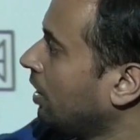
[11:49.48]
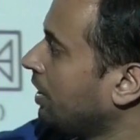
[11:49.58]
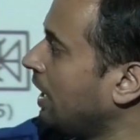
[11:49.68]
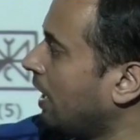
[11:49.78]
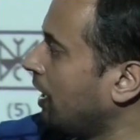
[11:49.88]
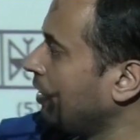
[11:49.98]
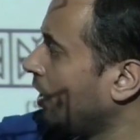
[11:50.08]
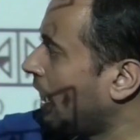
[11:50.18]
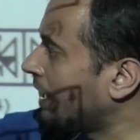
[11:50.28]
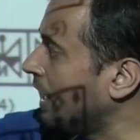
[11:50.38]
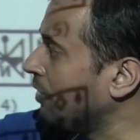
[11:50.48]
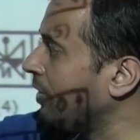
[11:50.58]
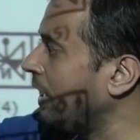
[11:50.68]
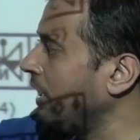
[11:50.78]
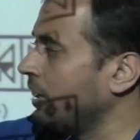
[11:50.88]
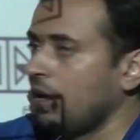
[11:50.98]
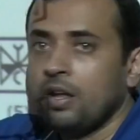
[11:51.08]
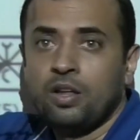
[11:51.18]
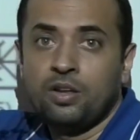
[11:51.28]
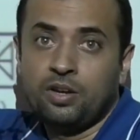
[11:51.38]
Here again
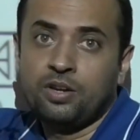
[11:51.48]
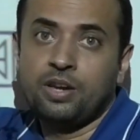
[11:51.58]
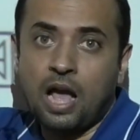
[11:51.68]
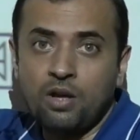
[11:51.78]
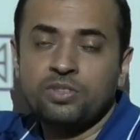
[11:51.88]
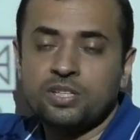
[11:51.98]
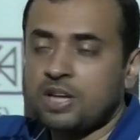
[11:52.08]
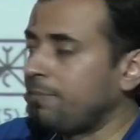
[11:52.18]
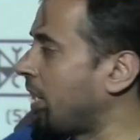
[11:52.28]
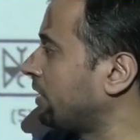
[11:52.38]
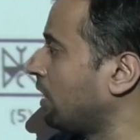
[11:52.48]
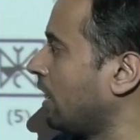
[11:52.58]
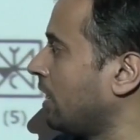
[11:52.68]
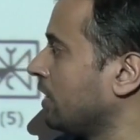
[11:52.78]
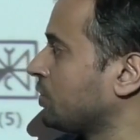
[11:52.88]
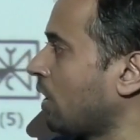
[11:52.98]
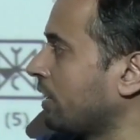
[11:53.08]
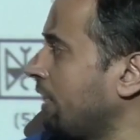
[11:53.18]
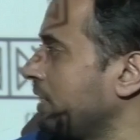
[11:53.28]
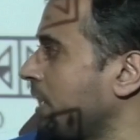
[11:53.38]
now this time that
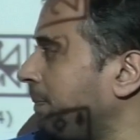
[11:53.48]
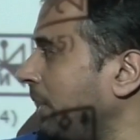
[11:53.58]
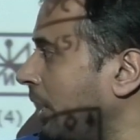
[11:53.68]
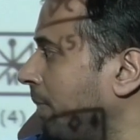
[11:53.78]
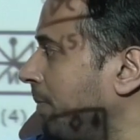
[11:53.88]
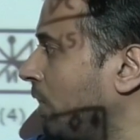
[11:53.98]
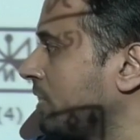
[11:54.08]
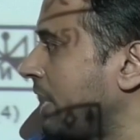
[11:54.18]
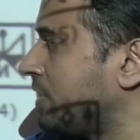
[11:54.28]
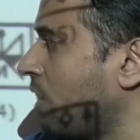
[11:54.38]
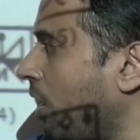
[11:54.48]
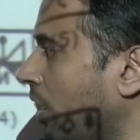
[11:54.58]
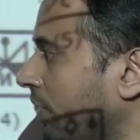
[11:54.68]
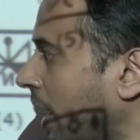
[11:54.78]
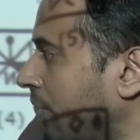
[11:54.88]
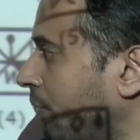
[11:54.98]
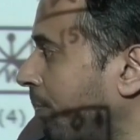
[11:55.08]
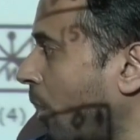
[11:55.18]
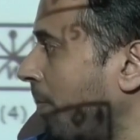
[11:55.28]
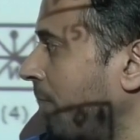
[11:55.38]
shortcut is applicable, because I saw
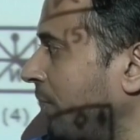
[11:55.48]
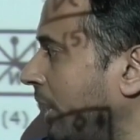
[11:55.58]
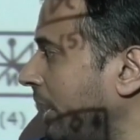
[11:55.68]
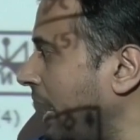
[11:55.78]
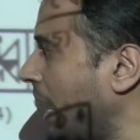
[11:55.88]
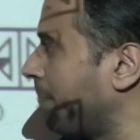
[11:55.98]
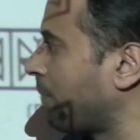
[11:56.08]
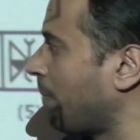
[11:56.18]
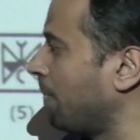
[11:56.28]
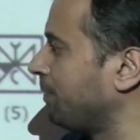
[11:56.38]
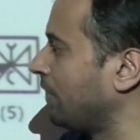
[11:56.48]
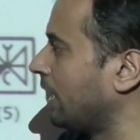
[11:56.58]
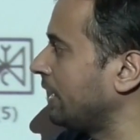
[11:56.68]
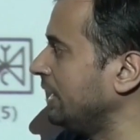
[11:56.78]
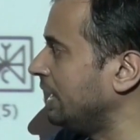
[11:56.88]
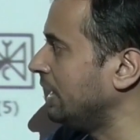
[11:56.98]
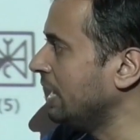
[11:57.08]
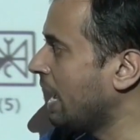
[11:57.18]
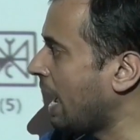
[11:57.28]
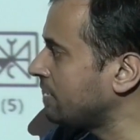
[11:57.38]
that problem figure A and problem figure
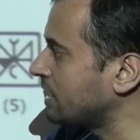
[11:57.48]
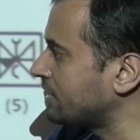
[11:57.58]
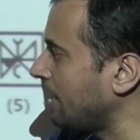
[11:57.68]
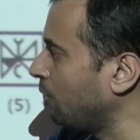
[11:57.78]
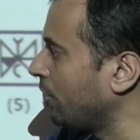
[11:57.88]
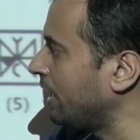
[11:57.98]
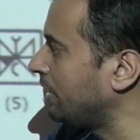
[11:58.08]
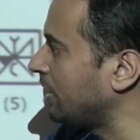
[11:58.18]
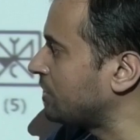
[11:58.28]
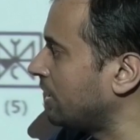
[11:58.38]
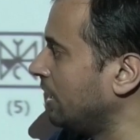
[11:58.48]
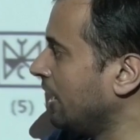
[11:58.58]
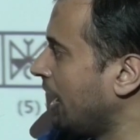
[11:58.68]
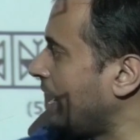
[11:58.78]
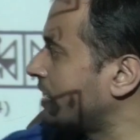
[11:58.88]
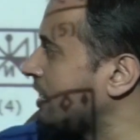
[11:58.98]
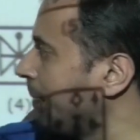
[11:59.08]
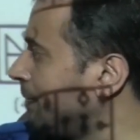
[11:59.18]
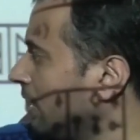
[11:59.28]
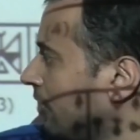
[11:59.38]
E has the same orientation,
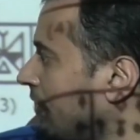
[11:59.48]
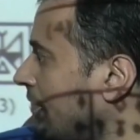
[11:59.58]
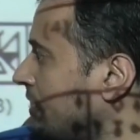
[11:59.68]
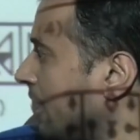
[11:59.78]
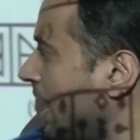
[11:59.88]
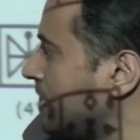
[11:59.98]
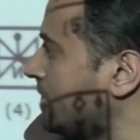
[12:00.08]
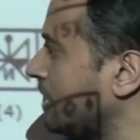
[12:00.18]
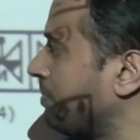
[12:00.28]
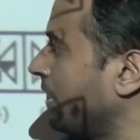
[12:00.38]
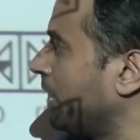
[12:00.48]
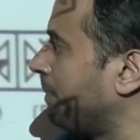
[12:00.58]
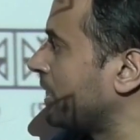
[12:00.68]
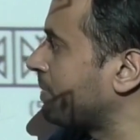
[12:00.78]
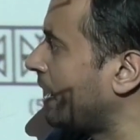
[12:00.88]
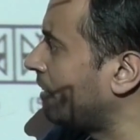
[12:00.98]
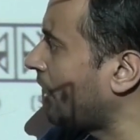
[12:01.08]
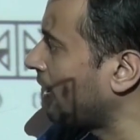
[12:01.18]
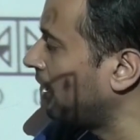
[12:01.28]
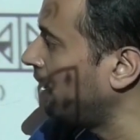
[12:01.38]
except this S is being replaced by a
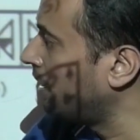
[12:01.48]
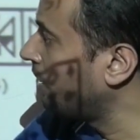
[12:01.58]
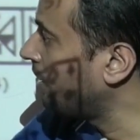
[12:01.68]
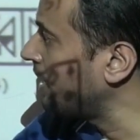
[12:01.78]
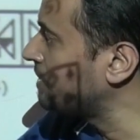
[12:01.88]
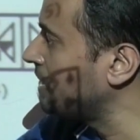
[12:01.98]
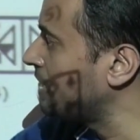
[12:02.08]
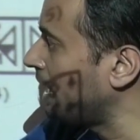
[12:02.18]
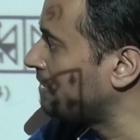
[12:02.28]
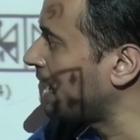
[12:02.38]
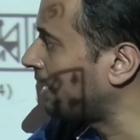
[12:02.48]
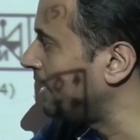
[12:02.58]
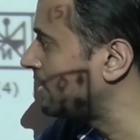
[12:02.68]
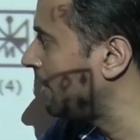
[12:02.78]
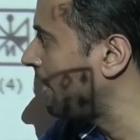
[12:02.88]
triangle, rest is exactly same,